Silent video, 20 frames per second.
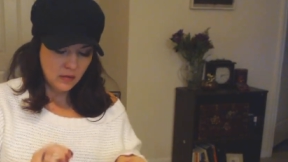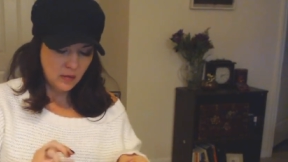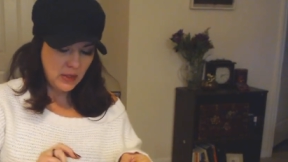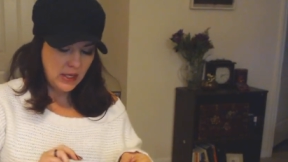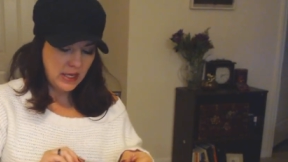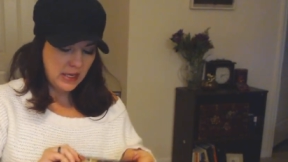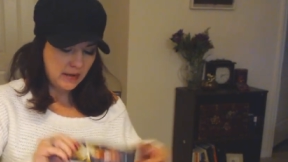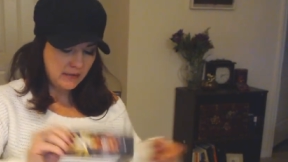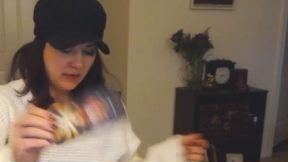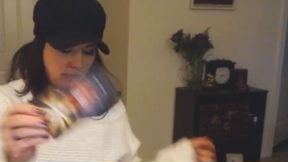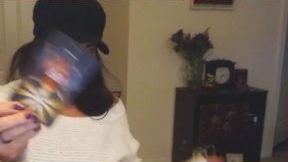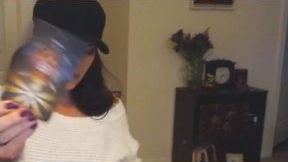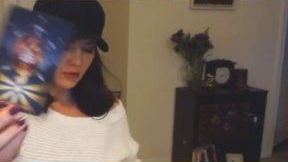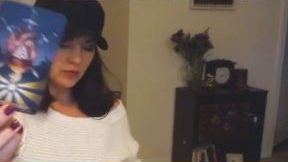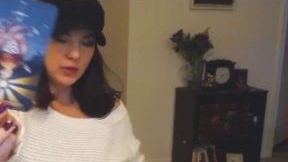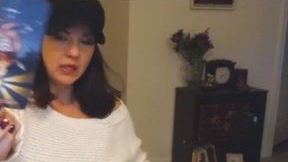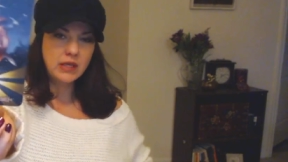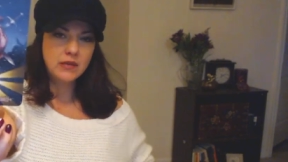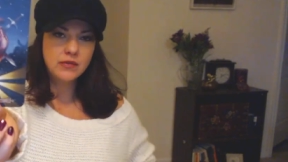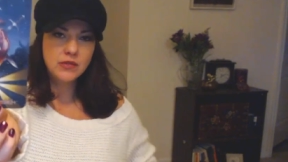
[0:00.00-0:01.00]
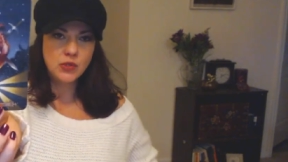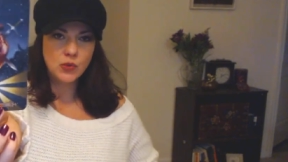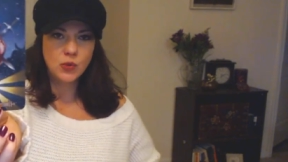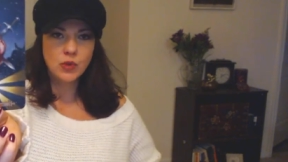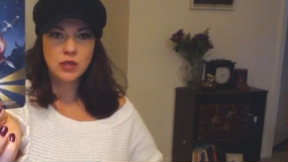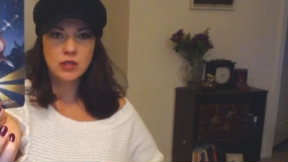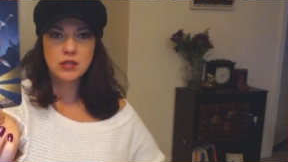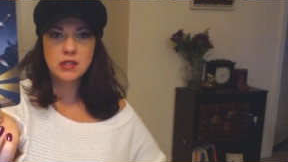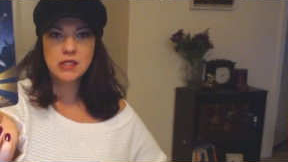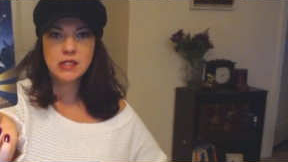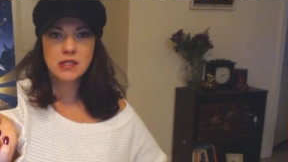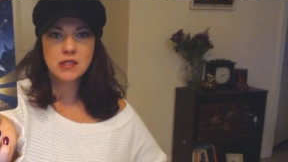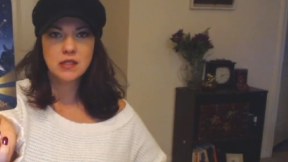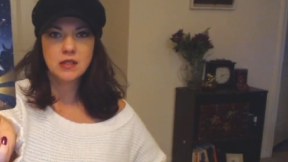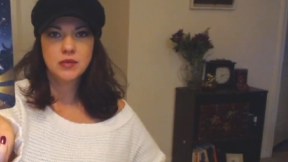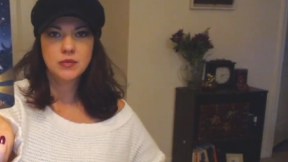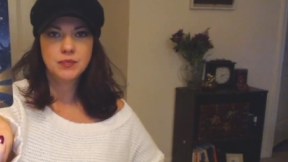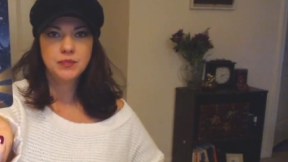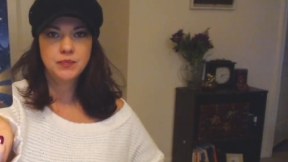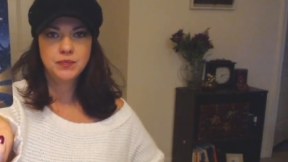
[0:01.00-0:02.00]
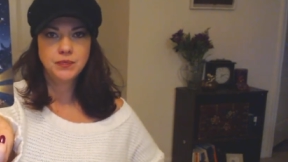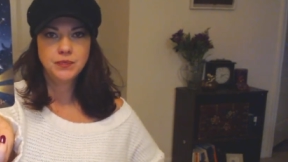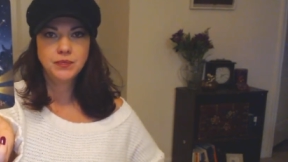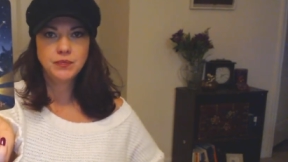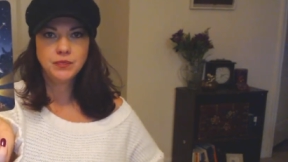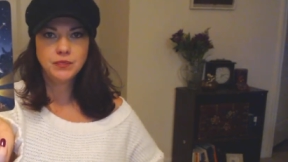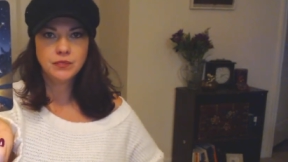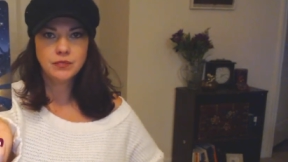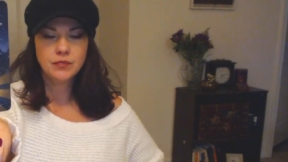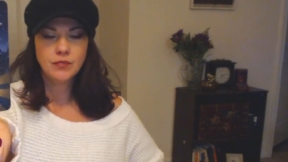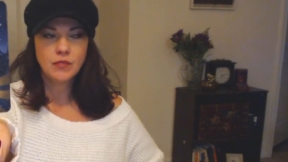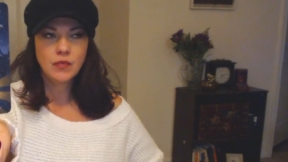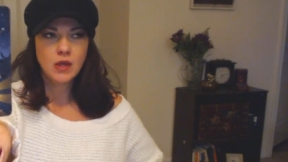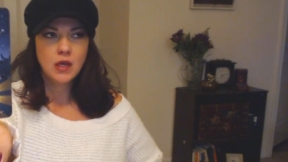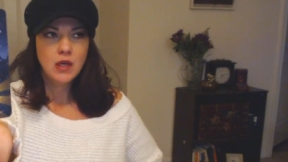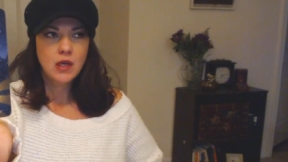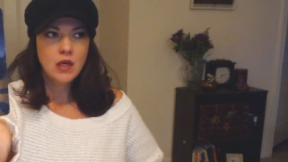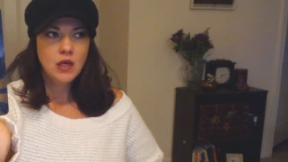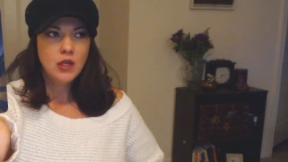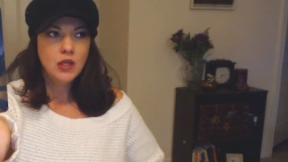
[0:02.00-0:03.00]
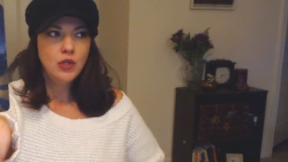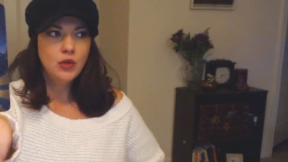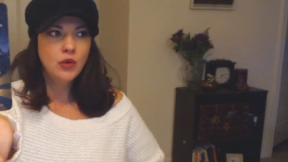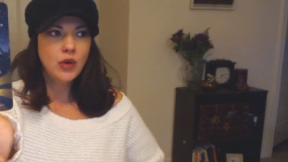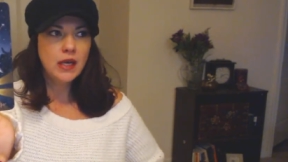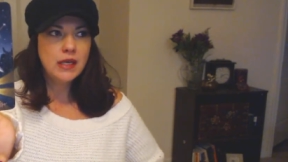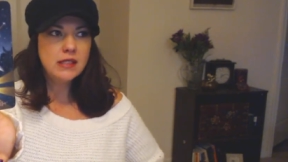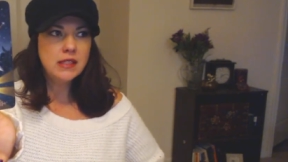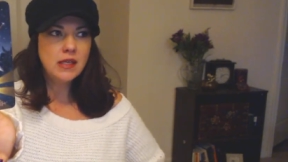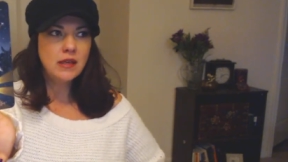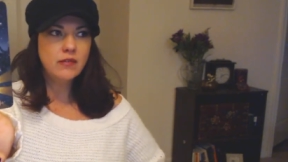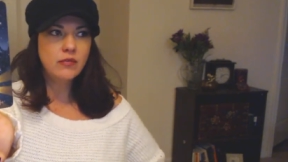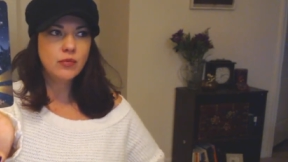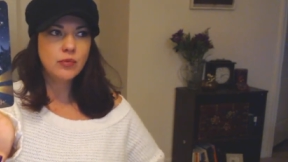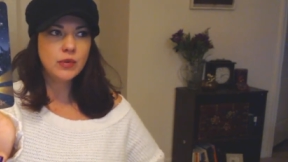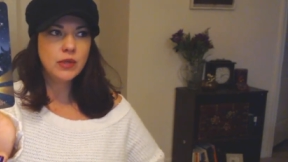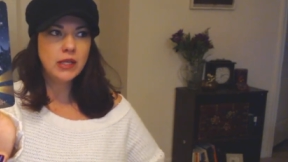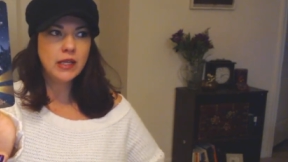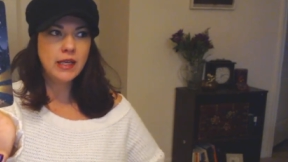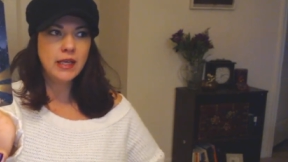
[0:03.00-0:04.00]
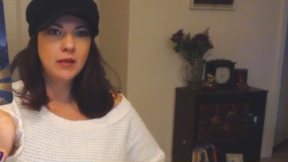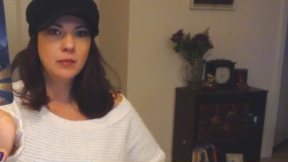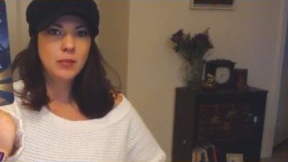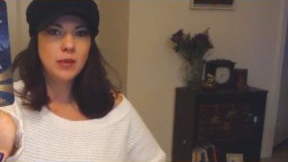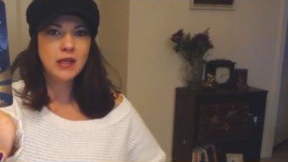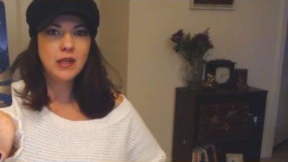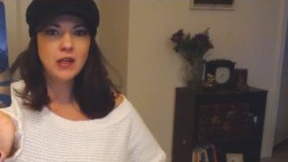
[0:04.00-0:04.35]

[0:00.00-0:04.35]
We have the Three of Swords. You guys have really